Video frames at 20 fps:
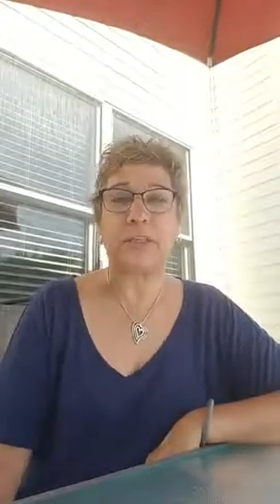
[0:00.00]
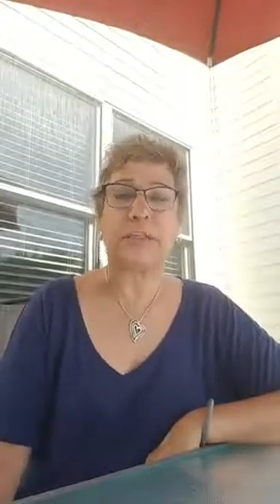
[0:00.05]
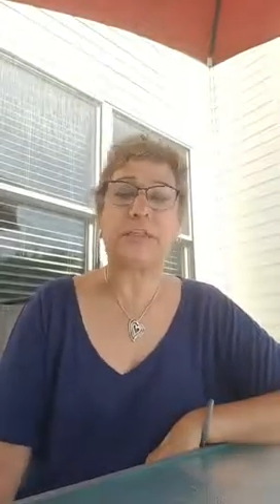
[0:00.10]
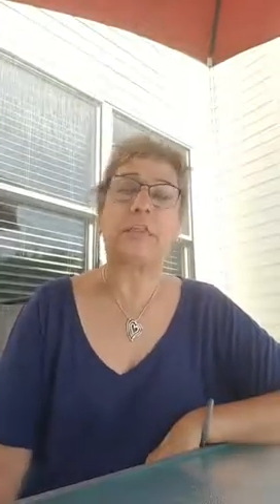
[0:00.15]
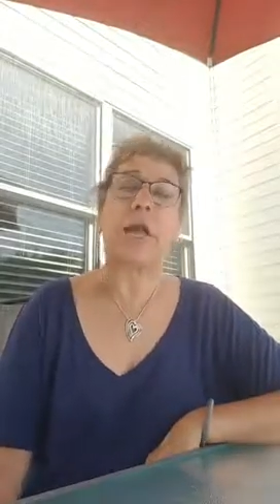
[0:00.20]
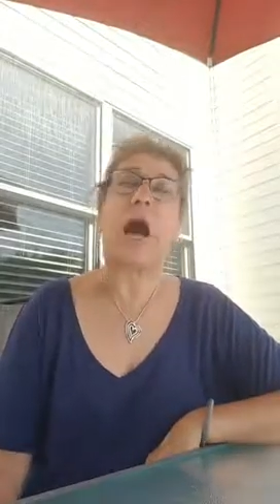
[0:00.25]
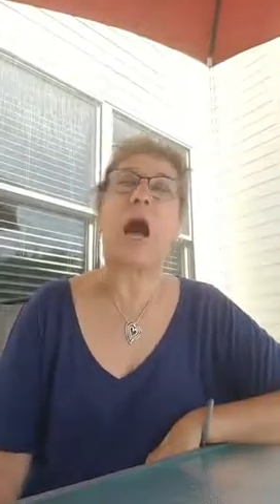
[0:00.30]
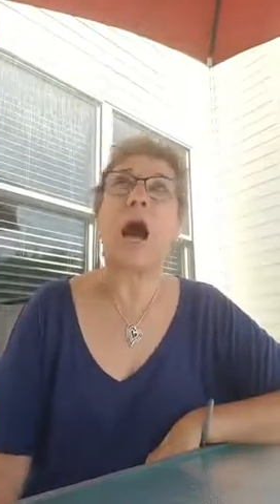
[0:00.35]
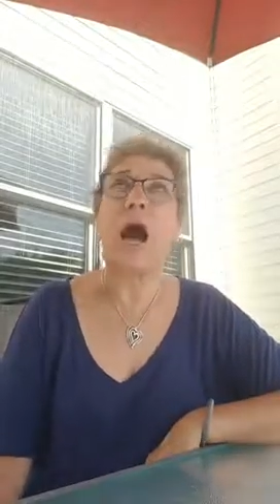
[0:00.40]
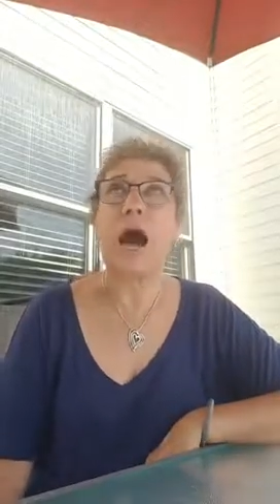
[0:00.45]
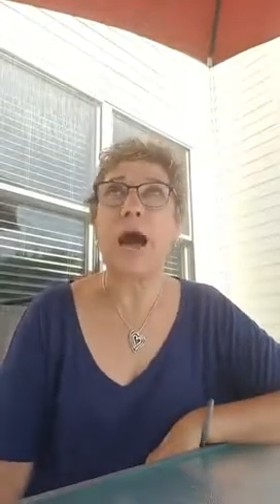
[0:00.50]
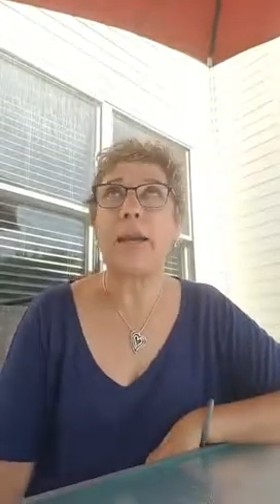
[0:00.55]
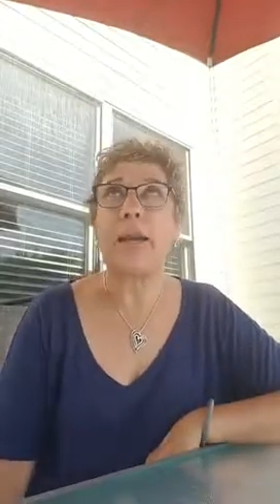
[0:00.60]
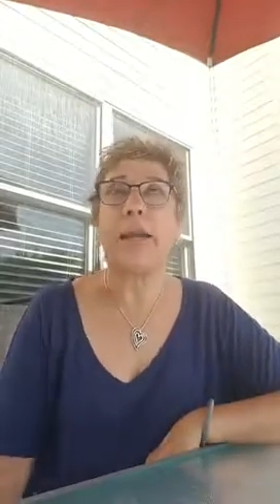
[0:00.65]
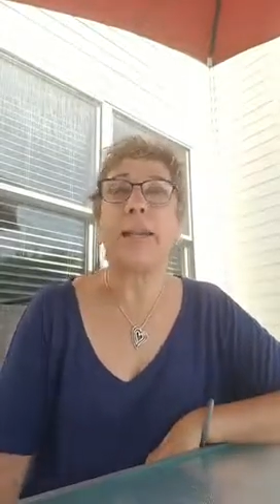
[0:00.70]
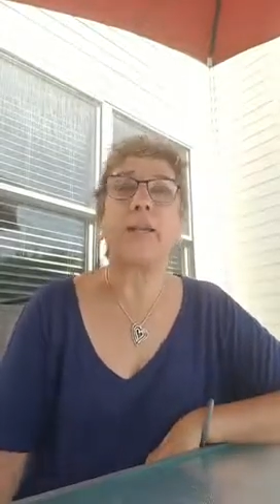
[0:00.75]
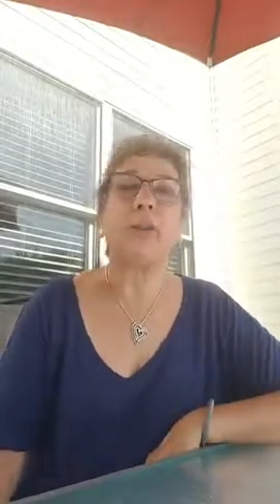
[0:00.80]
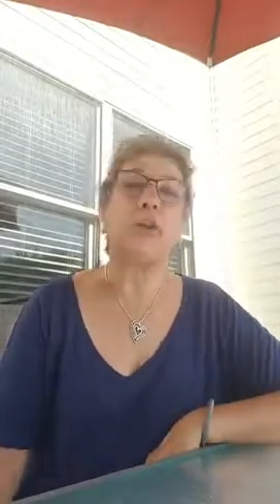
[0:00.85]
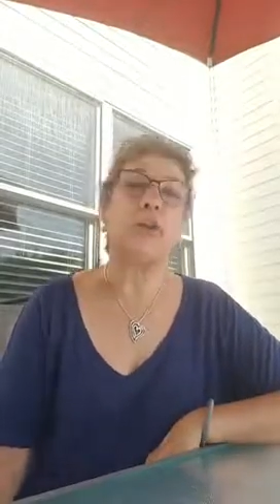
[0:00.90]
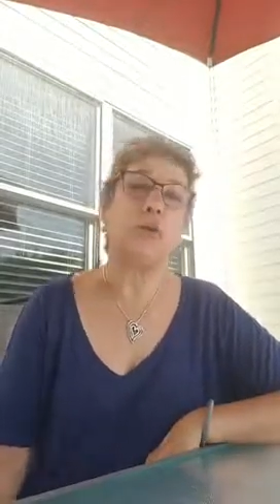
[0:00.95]
It's hot
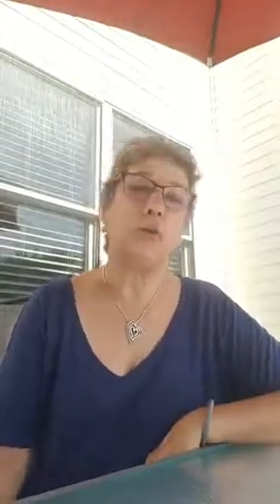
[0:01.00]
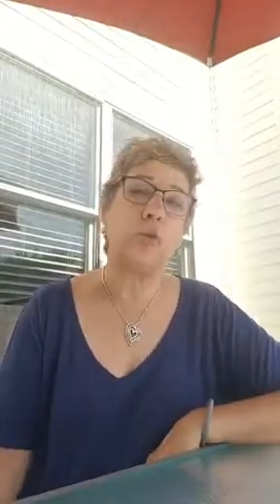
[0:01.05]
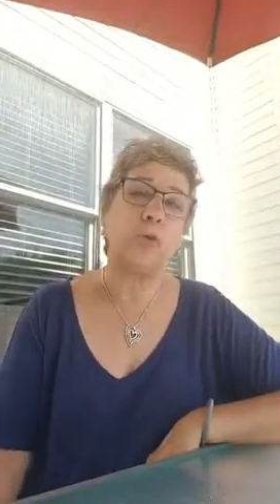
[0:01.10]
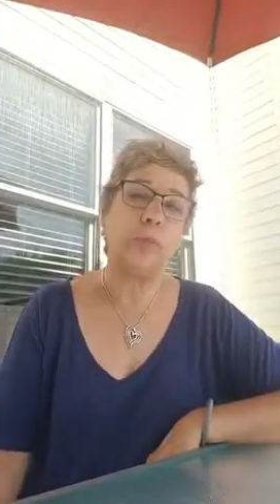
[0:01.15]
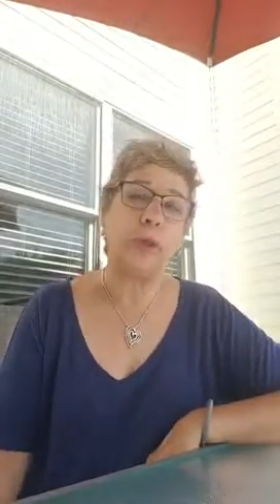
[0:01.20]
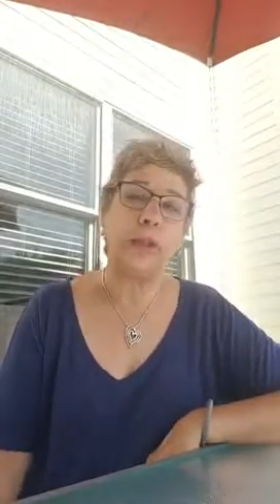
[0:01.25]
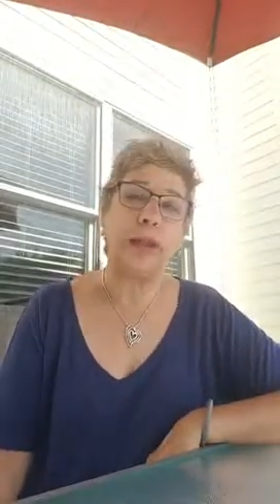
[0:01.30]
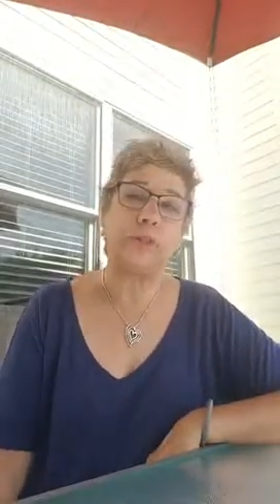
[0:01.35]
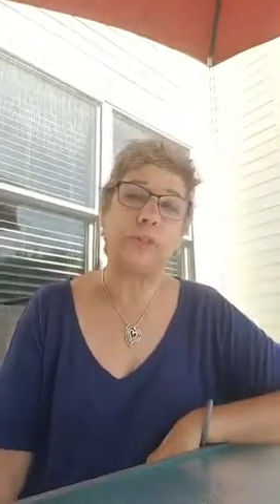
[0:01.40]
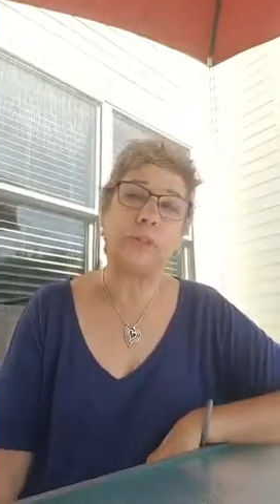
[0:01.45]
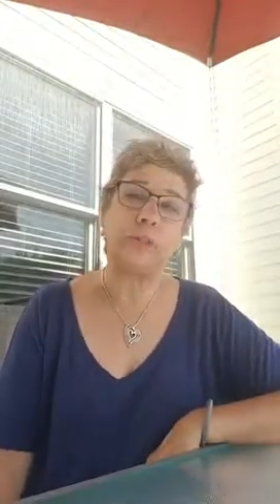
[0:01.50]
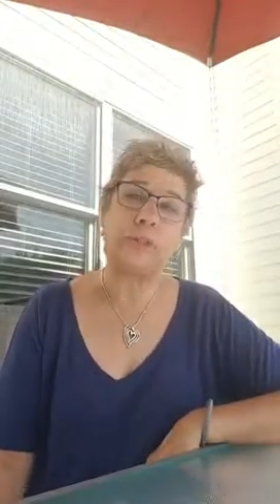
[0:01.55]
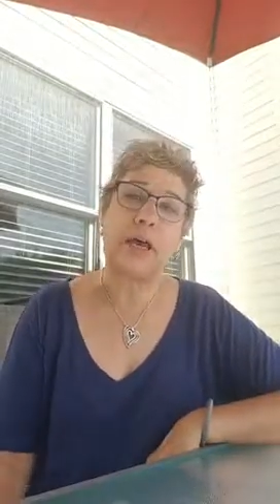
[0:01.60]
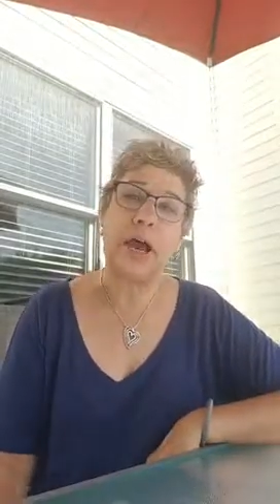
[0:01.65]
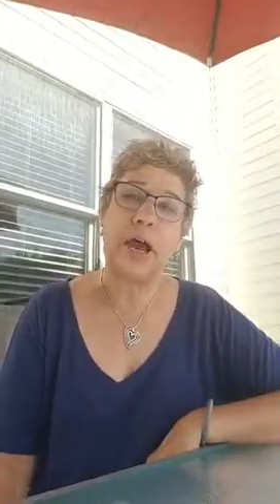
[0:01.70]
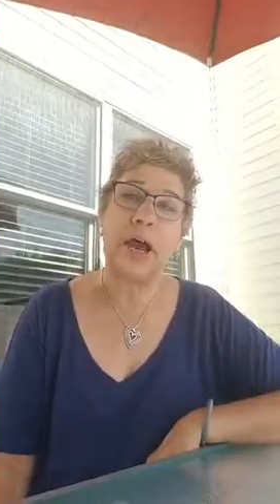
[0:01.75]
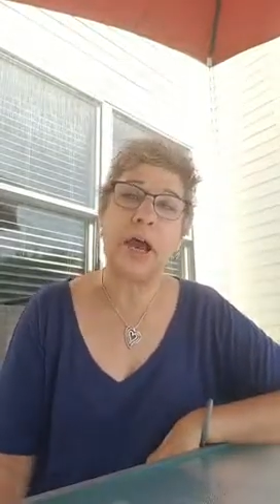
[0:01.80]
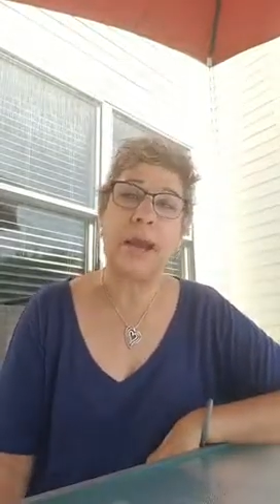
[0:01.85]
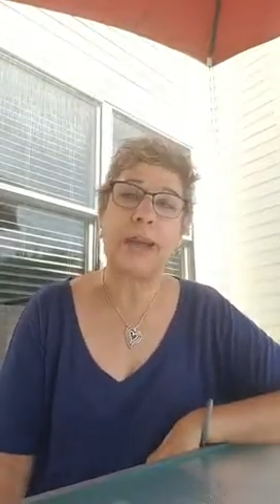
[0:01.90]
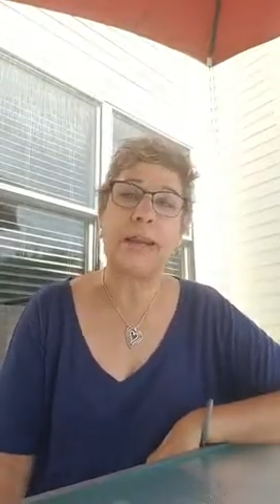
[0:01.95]
and humid
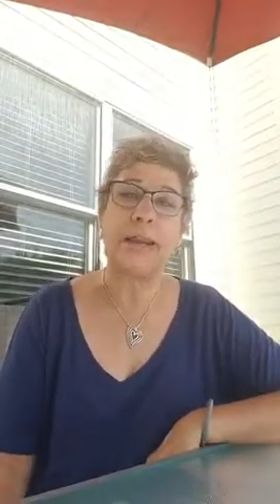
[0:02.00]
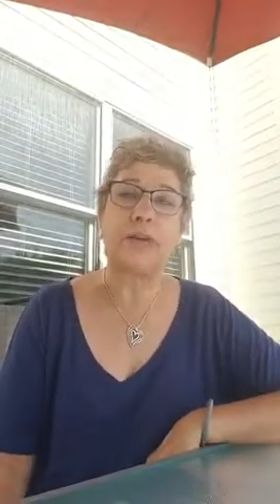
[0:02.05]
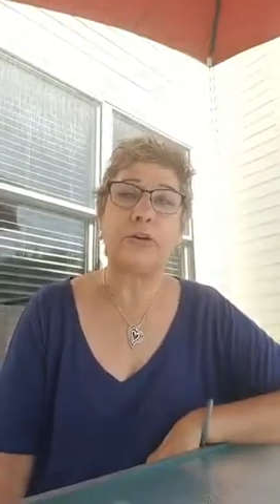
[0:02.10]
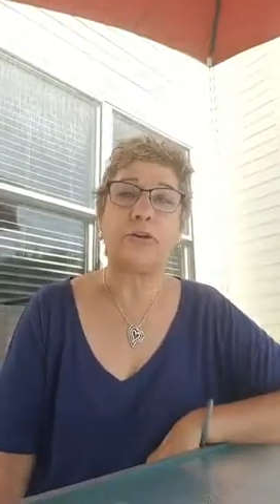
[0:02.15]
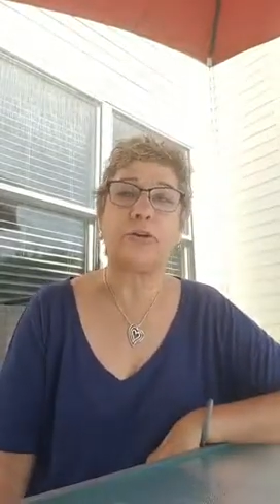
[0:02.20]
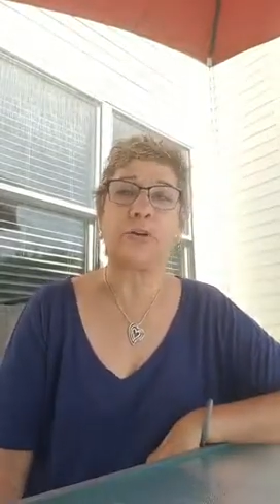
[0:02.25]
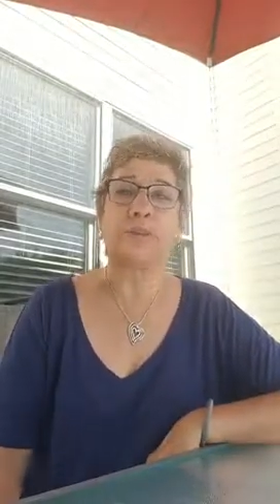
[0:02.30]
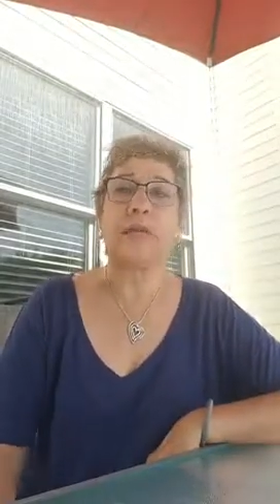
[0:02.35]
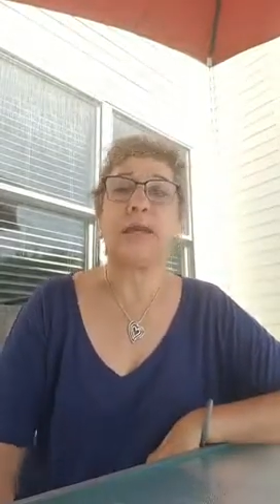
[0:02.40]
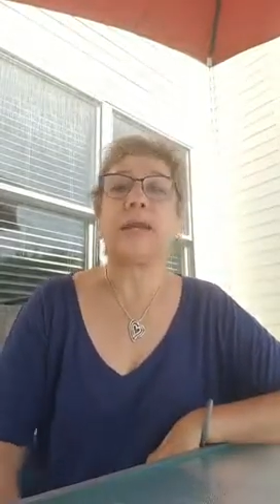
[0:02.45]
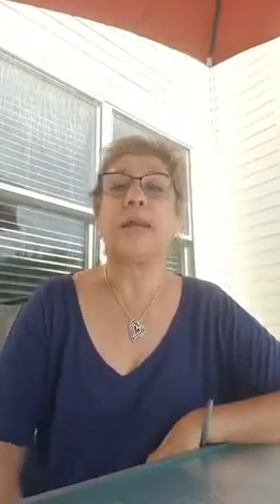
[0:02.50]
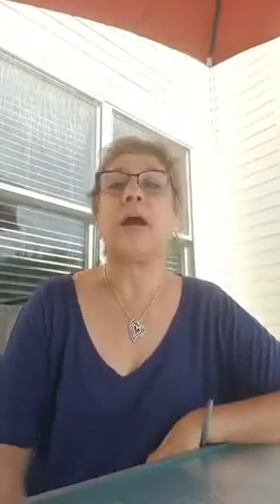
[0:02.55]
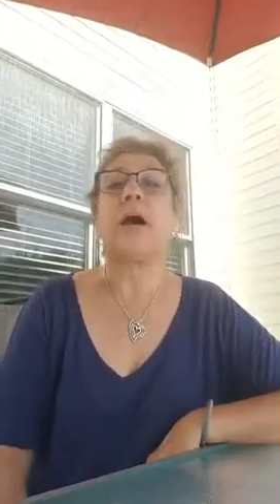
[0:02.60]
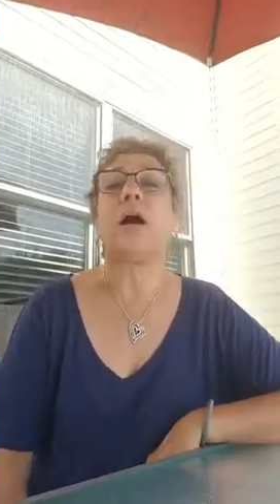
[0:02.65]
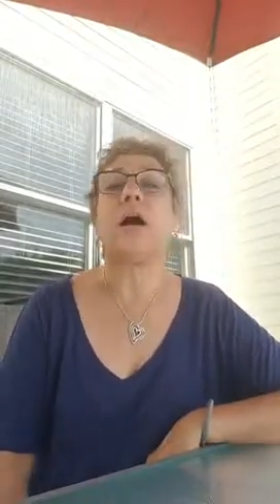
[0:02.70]
outside and you're saying,